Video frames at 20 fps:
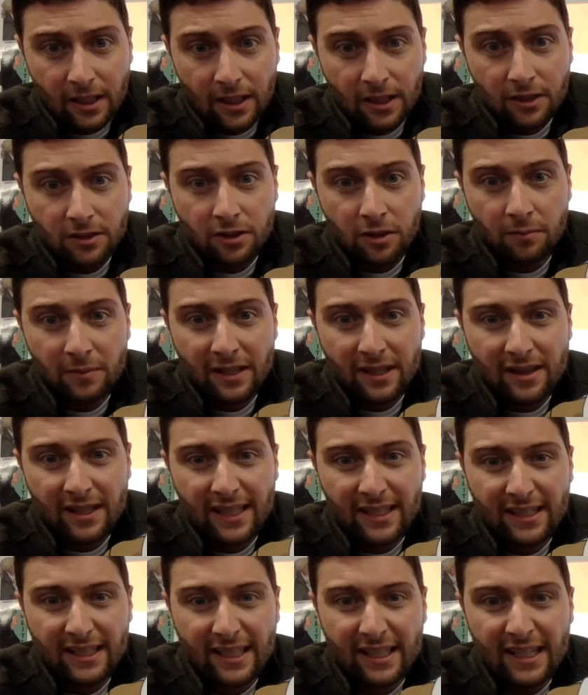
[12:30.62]
So be
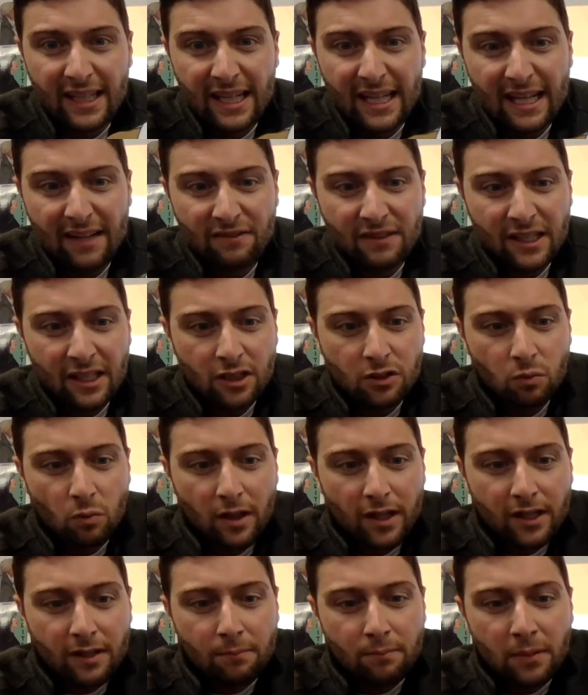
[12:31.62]
thinking, if there's
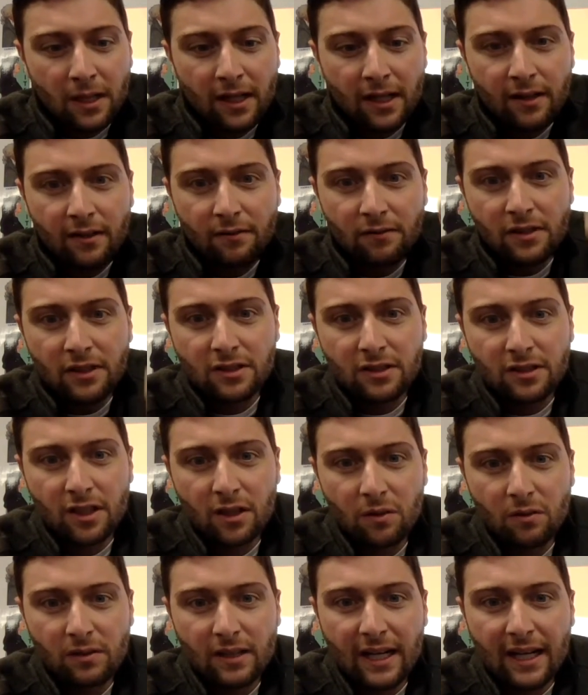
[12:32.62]
one above the so
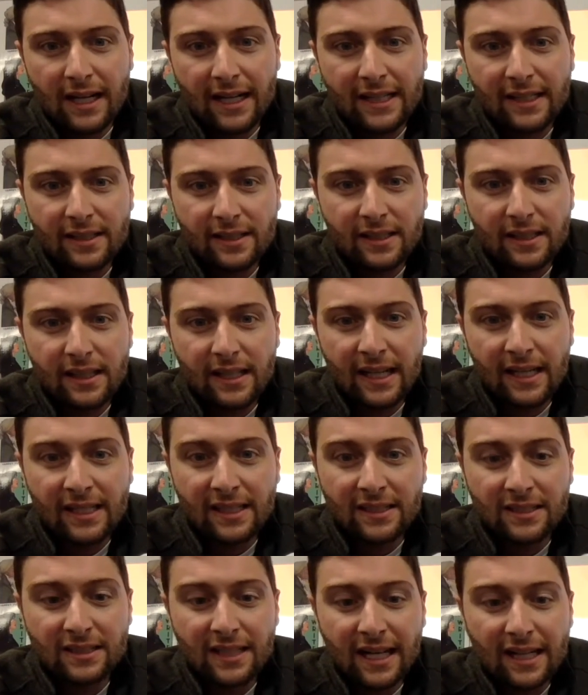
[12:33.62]
line and
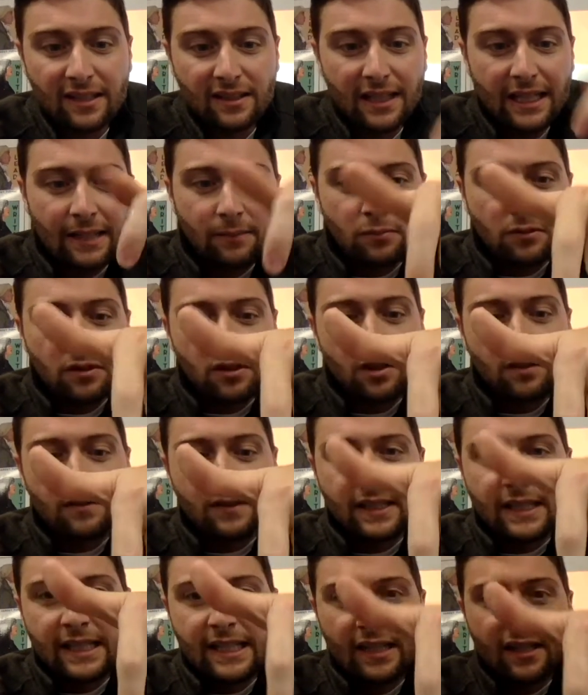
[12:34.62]
it's not labeled over
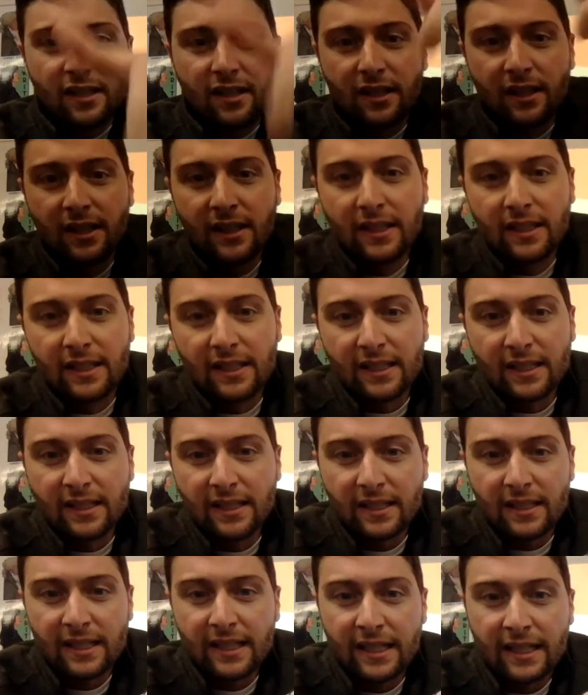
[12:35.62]
here,
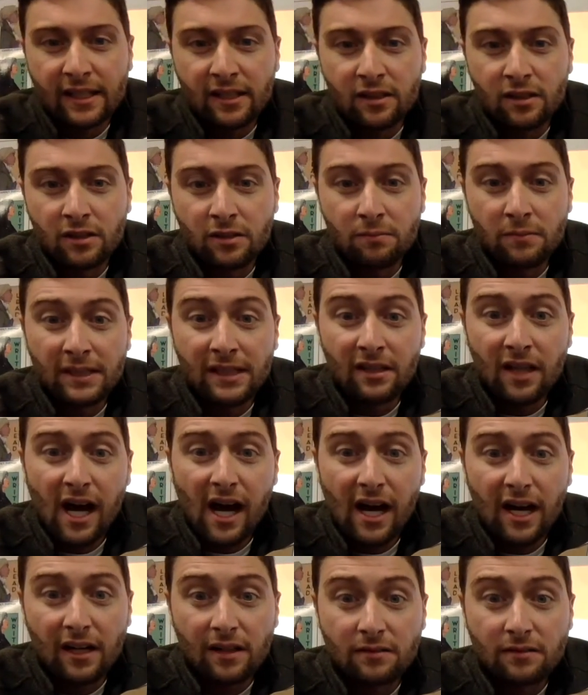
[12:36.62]
it could be la.